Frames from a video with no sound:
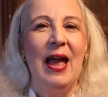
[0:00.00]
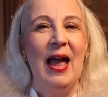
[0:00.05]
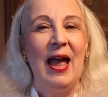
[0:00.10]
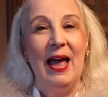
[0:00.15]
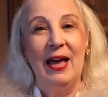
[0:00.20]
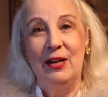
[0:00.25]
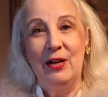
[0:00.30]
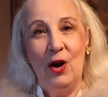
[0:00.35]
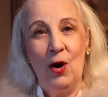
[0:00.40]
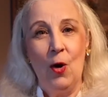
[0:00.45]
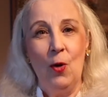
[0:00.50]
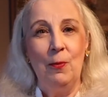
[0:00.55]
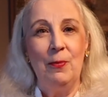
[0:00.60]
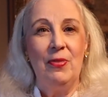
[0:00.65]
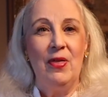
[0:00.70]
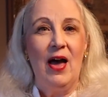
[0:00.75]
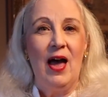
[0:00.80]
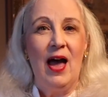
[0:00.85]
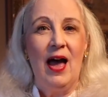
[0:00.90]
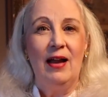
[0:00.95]
and hope
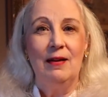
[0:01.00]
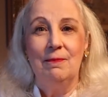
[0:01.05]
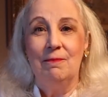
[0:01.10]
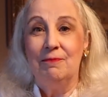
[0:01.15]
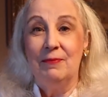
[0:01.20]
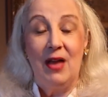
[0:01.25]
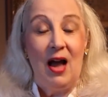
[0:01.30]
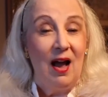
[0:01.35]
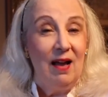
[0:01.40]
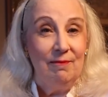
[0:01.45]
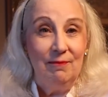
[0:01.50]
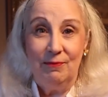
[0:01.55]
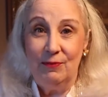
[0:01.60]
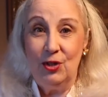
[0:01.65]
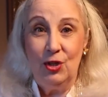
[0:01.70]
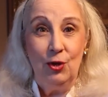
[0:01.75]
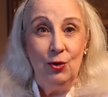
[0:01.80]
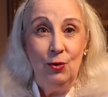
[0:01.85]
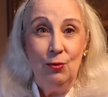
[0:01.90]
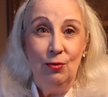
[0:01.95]
that
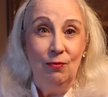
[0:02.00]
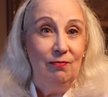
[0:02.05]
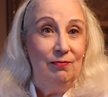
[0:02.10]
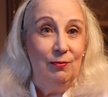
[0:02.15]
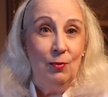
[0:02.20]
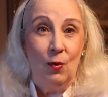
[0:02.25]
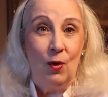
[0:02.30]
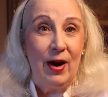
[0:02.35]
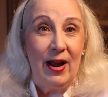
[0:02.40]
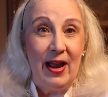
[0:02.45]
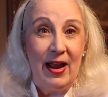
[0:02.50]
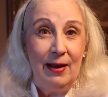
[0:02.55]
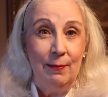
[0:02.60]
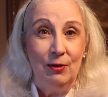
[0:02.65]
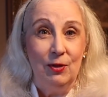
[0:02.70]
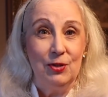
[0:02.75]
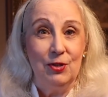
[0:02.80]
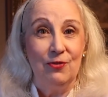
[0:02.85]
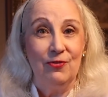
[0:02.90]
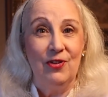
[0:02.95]
you were able to